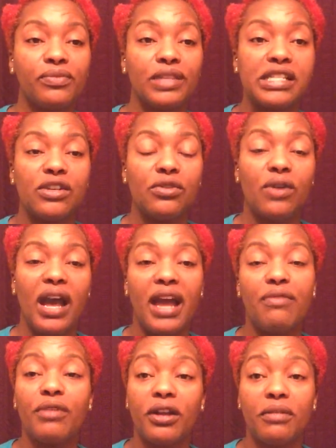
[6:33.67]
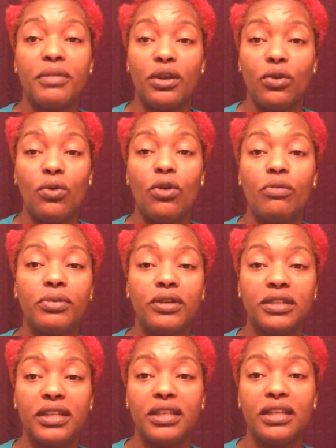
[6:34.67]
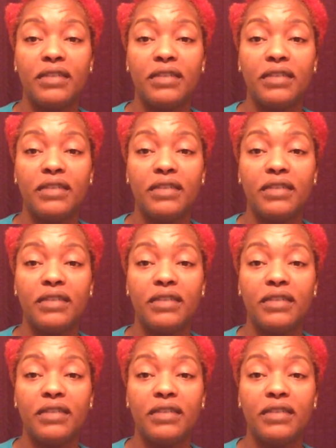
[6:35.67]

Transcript: So I recommend oil pulling.